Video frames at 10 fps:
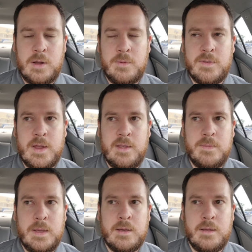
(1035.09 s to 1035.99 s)
It was nice
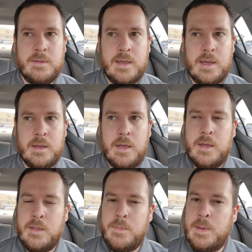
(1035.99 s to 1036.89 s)
because the